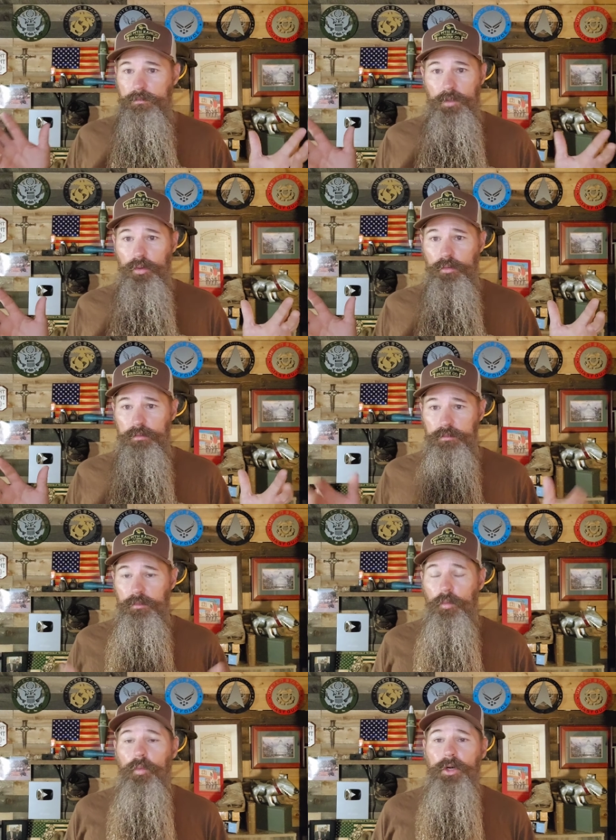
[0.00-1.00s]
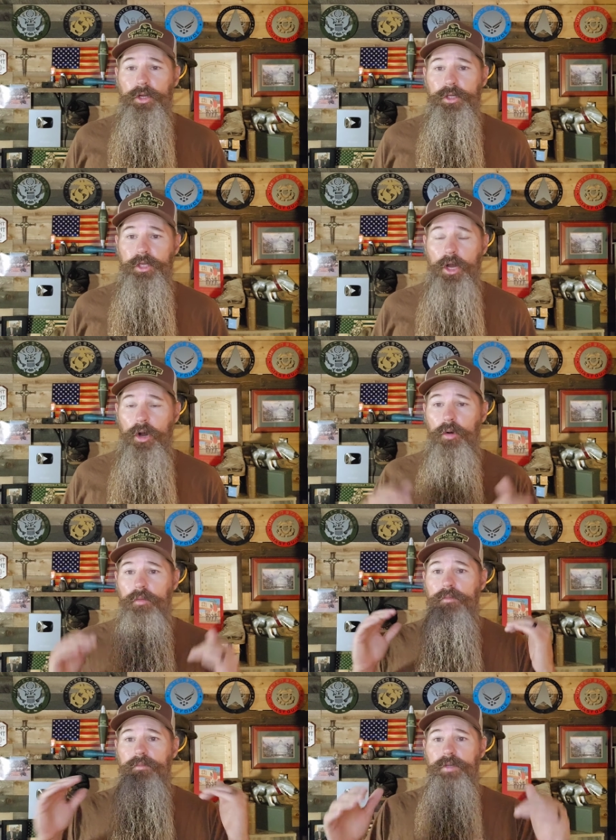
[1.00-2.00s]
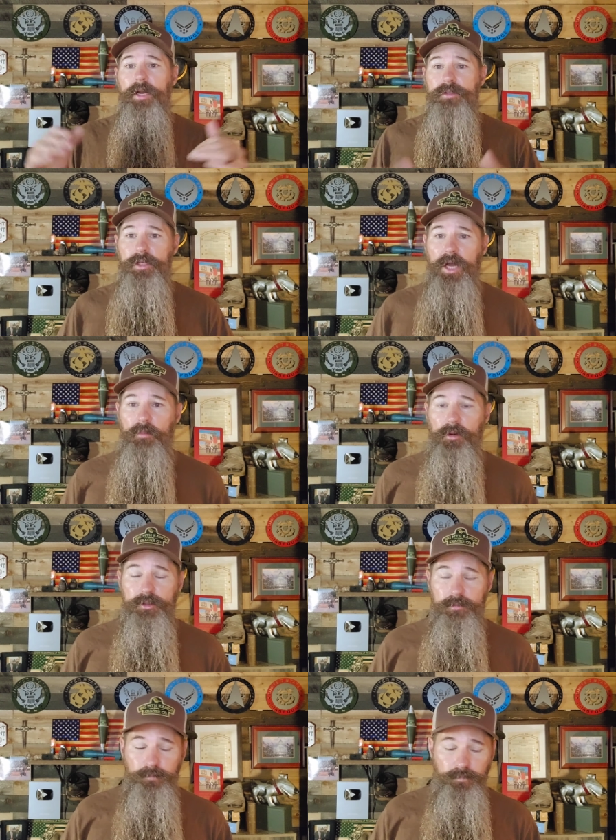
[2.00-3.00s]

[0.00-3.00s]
Cool. We're good to go. Here's the numbers.